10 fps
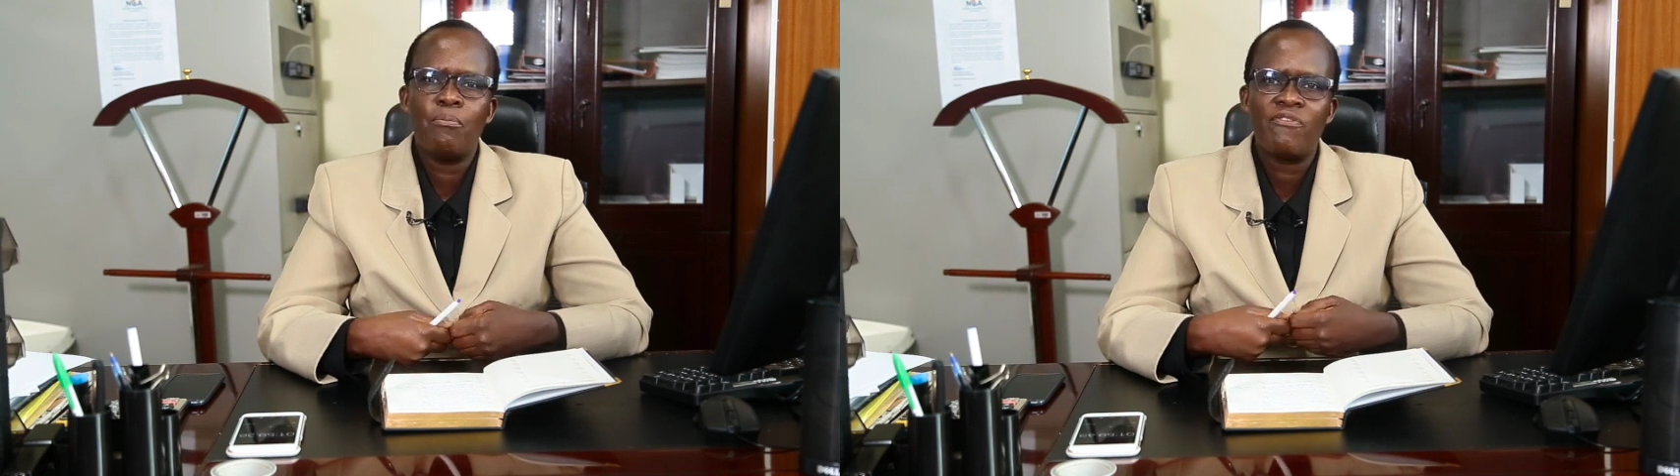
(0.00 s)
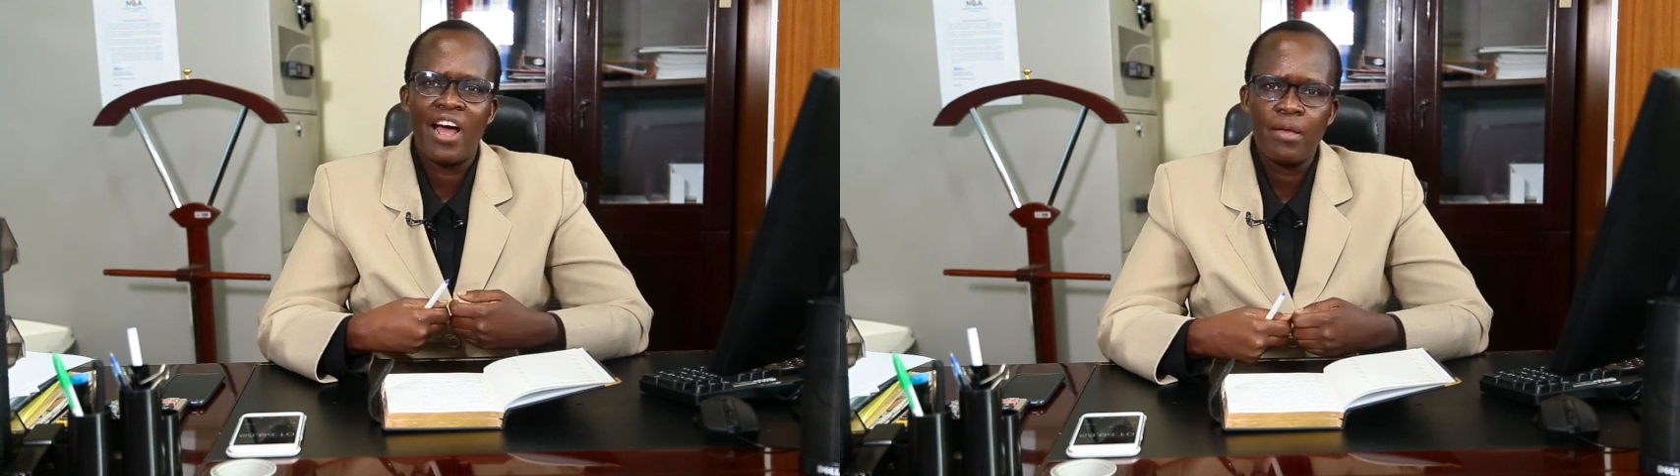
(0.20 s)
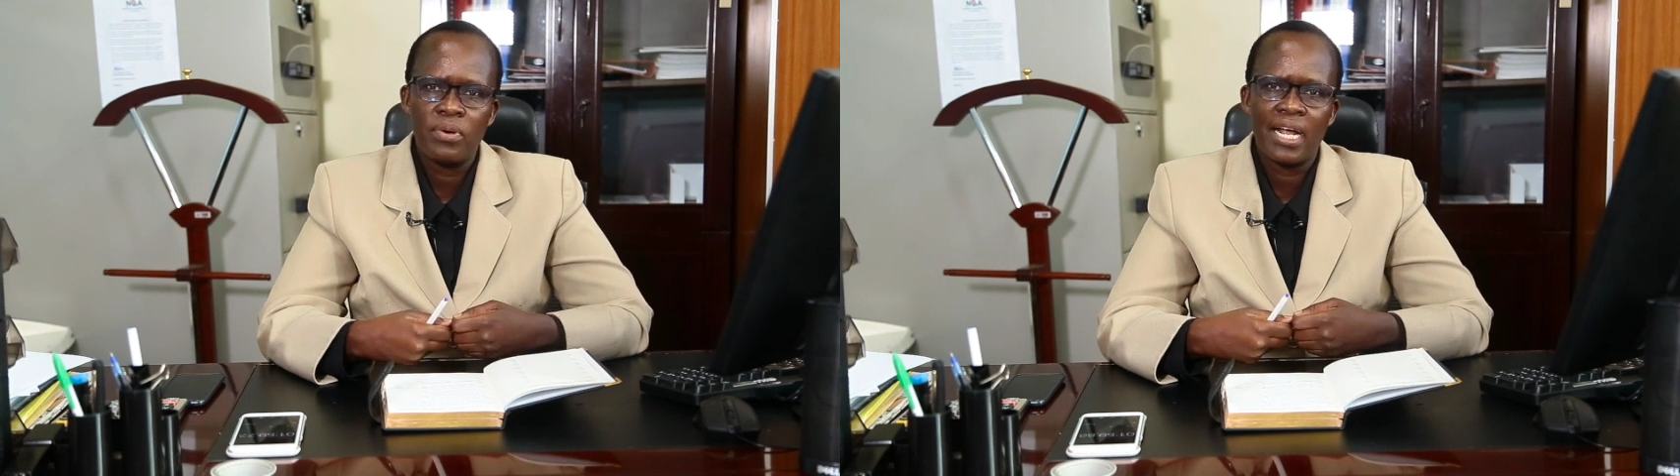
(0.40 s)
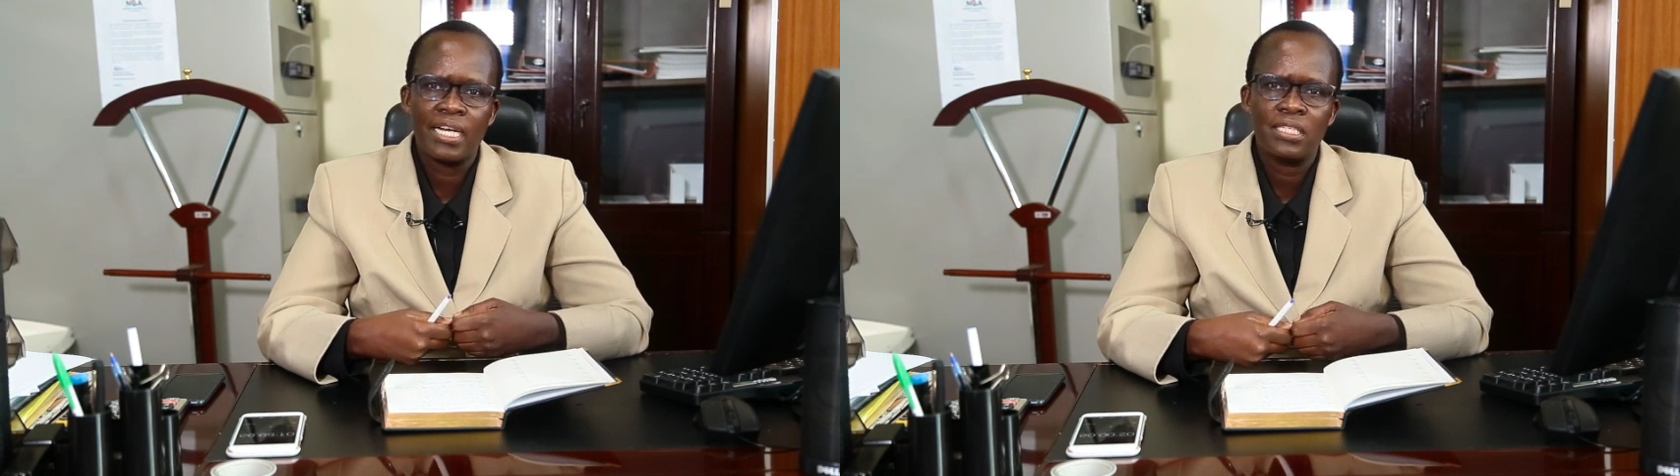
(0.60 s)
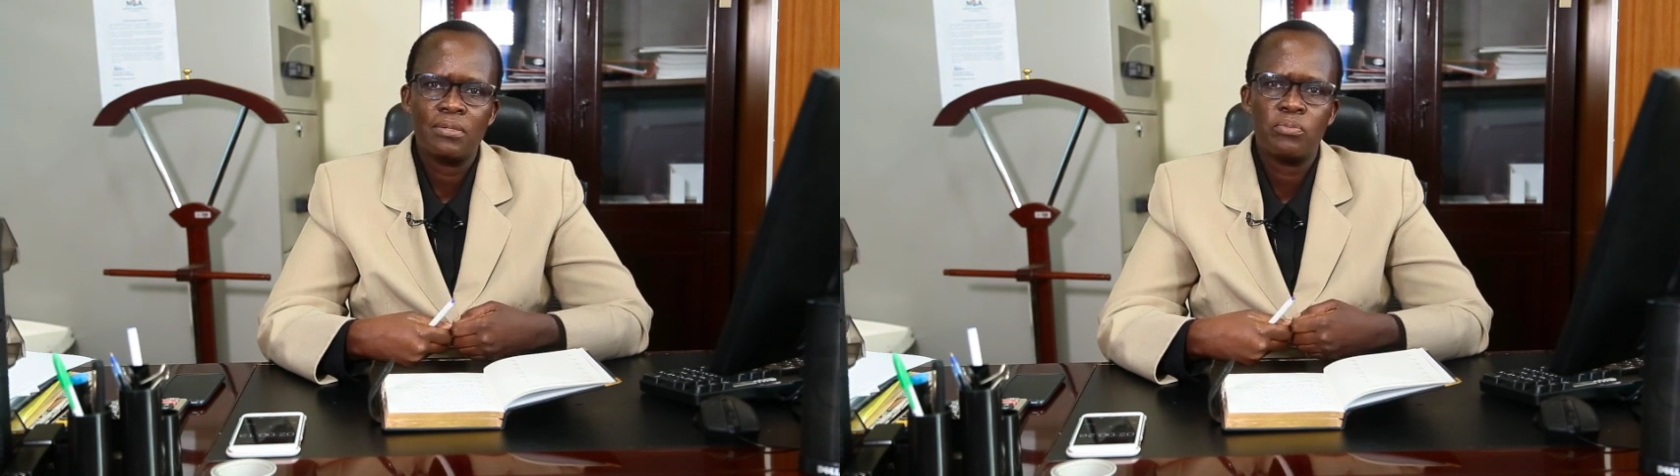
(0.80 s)

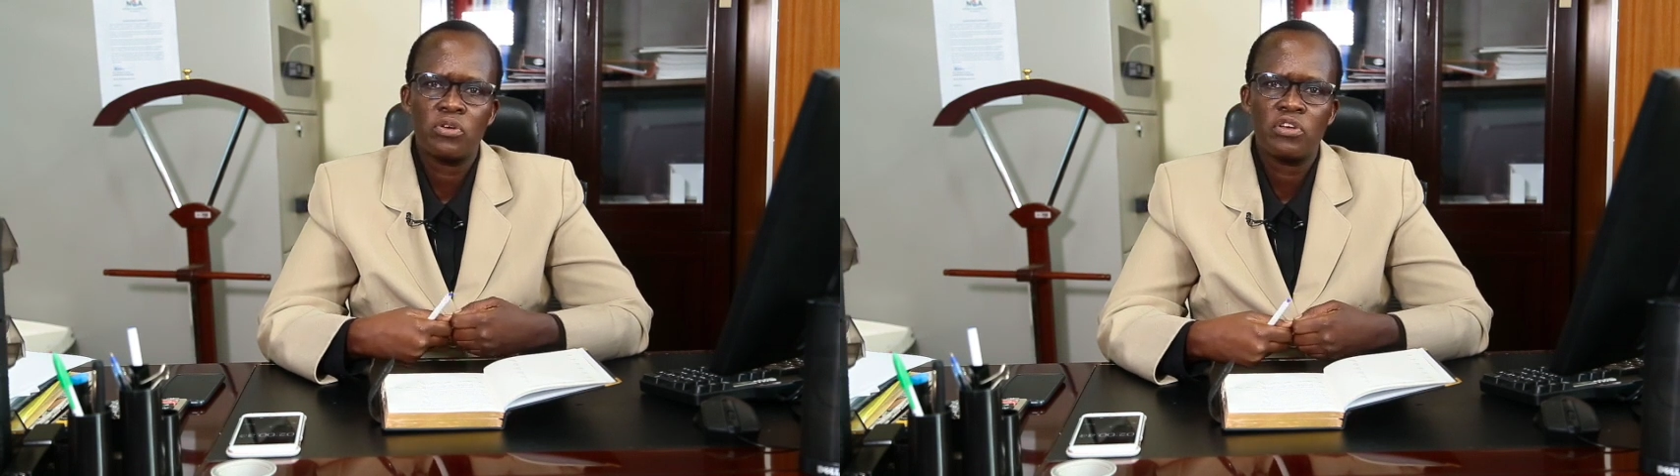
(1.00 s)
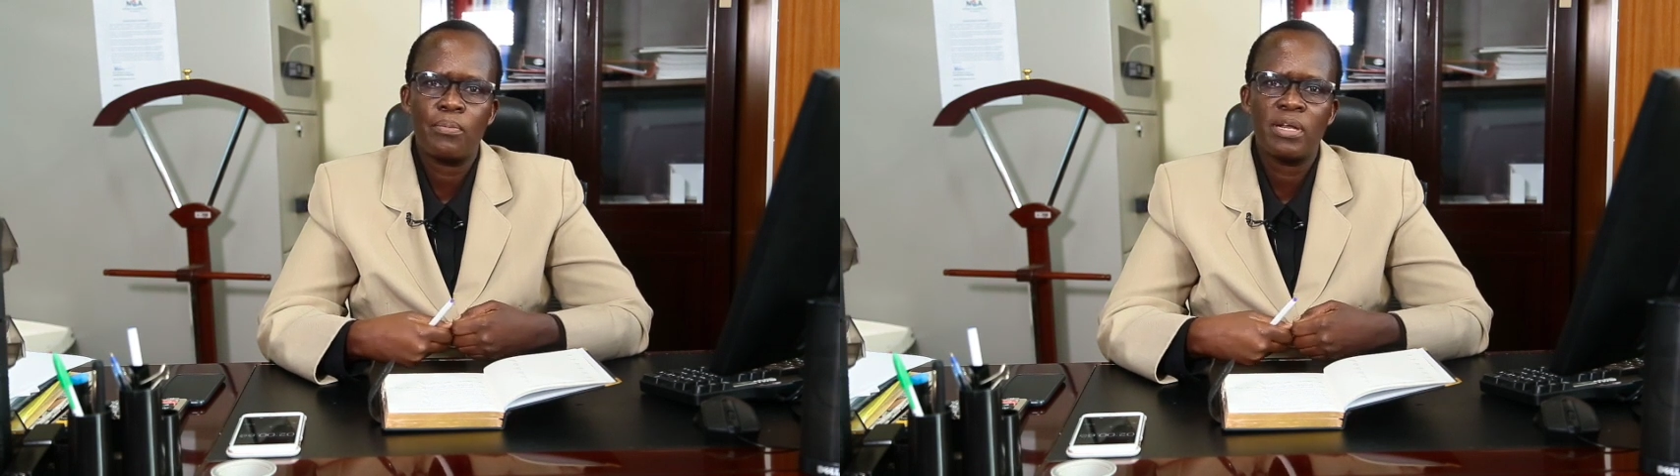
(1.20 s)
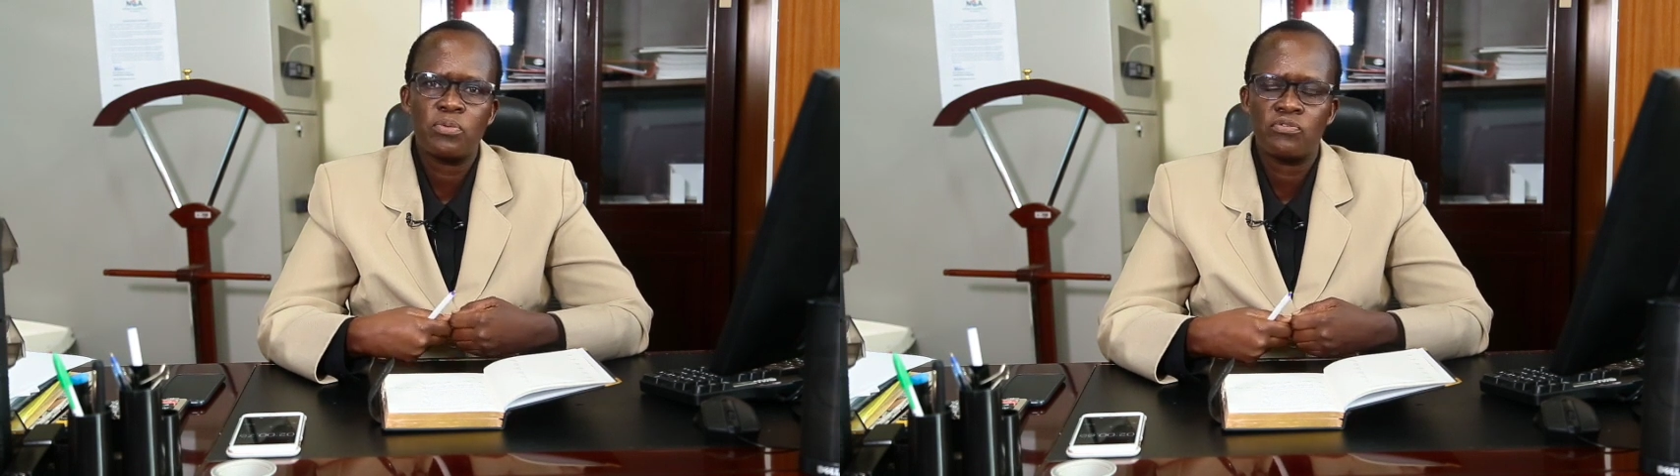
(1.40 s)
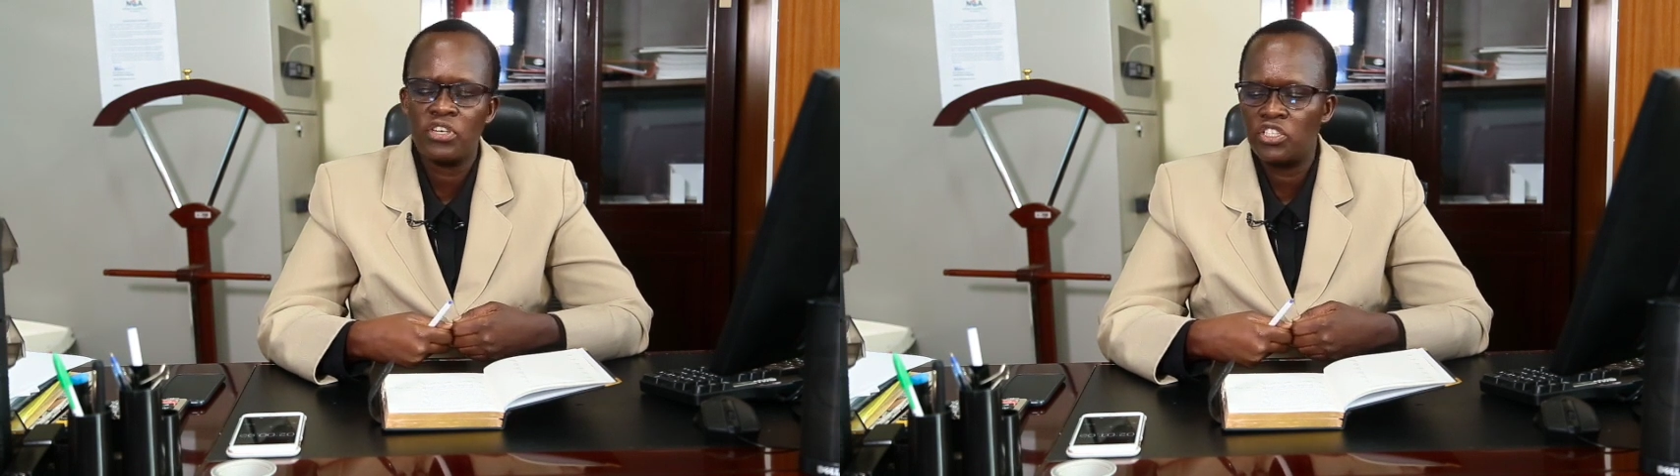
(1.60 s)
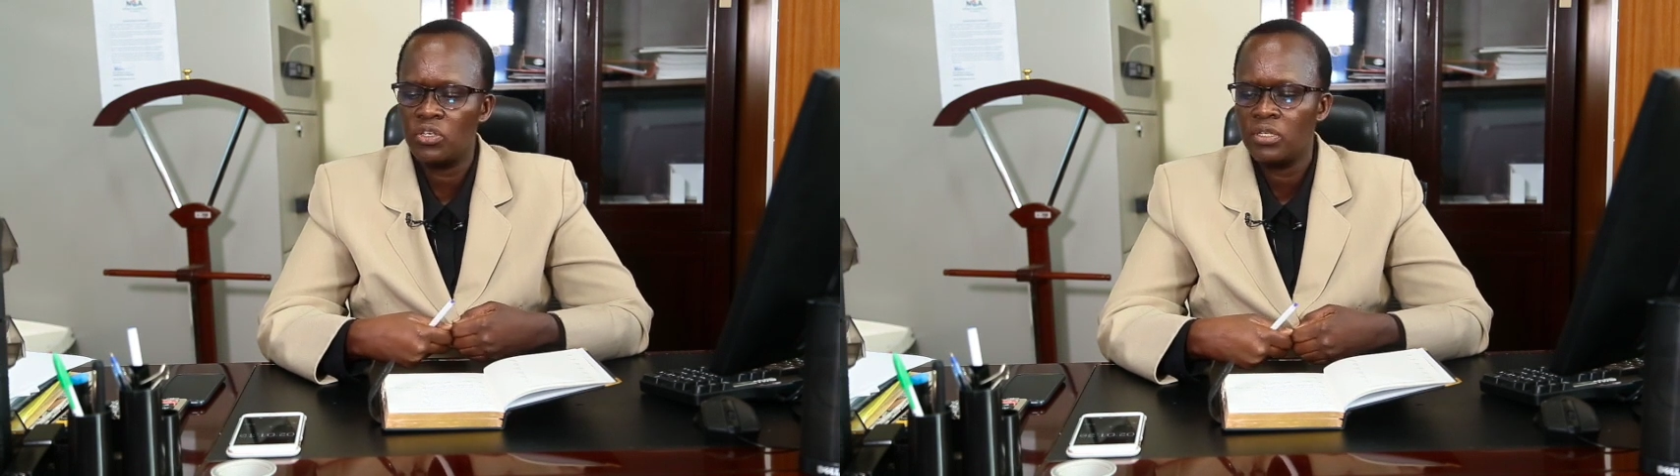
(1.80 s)
vibrant procurement
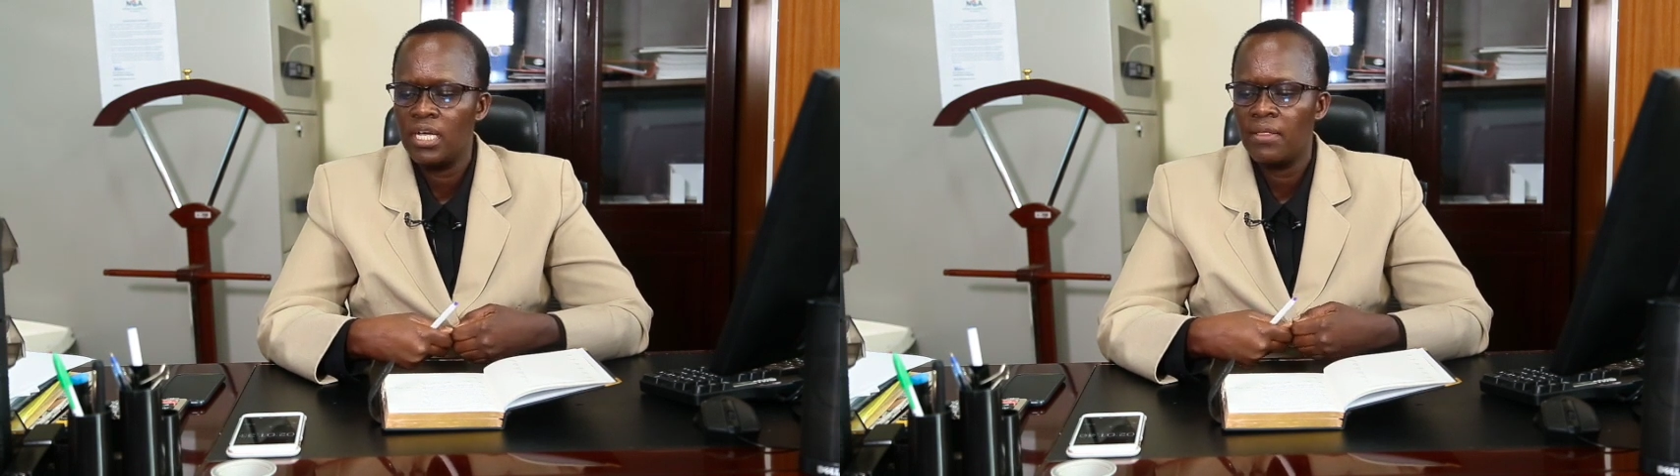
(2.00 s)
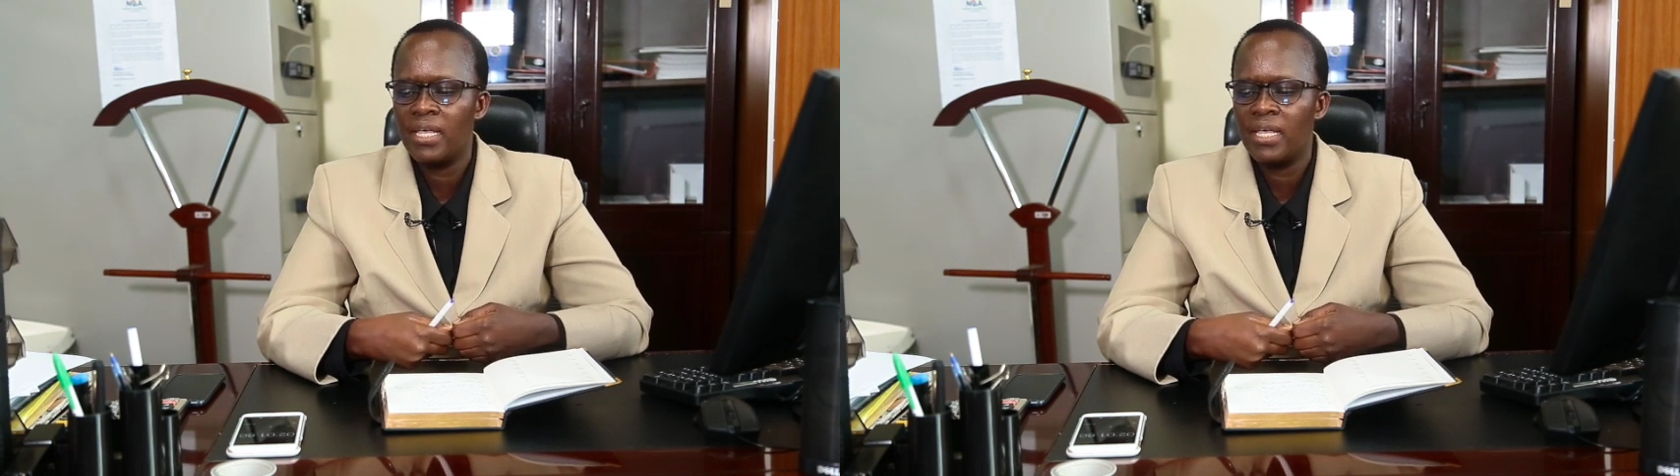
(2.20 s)
profession